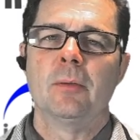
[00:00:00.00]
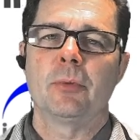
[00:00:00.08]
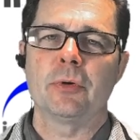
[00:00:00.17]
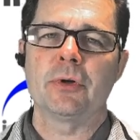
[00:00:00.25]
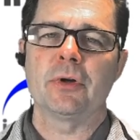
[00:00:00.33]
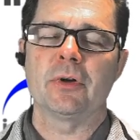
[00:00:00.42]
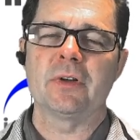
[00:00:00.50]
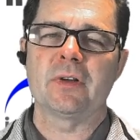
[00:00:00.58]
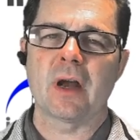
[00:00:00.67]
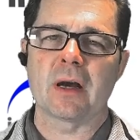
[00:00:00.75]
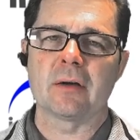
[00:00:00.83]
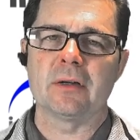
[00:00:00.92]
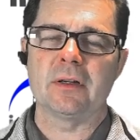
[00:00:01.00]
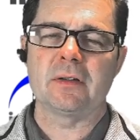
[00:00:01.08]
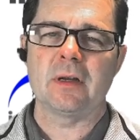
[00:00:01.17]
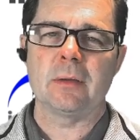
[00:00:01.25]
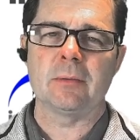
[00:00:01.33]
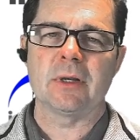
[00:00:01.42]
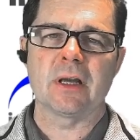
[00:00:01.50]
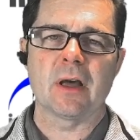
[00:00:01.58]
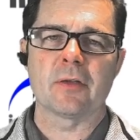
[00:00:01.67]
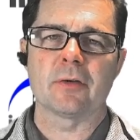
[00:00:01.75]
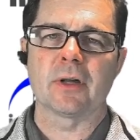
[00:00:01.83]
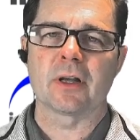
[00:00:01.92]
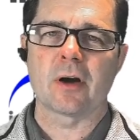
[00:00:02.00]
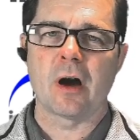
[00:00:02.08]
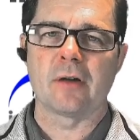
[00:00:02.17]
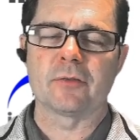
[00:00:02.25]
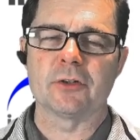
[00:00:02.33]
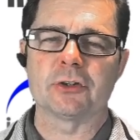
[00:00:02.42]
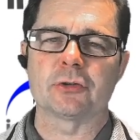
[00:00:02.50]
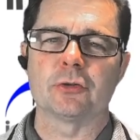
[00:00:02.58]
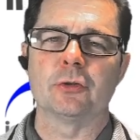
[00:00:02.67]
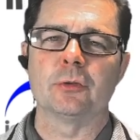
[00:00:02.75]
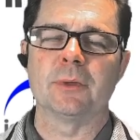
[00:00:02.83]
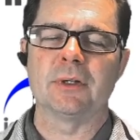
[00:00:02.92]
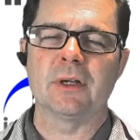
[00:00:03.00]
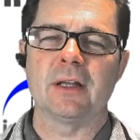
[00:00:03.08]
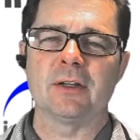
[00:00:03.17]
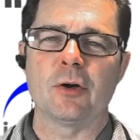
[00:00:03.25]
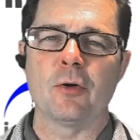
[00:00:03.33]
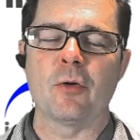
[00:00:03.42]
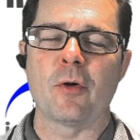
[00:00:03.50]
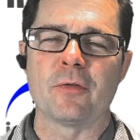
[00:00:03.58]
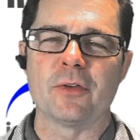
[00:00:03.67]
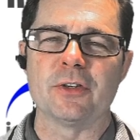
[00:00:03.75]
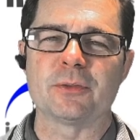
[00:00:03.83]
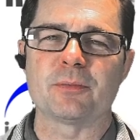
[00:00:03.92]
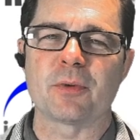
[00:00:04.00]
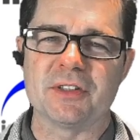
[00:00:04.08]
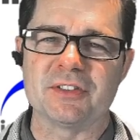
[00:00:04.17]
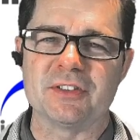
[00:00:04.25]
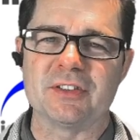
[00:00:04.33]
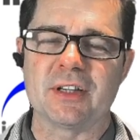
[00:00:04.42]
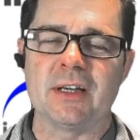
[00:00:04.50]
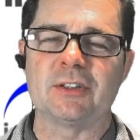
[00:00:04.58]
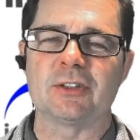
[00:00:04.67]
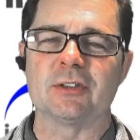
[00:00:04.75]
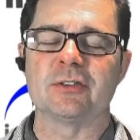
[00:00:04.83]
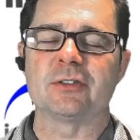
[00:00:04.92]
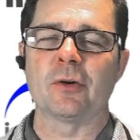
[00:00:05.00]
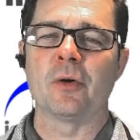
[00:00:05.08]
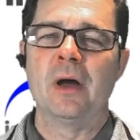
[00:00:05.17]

pull your integrity team together in a conference room and go over this presentation. So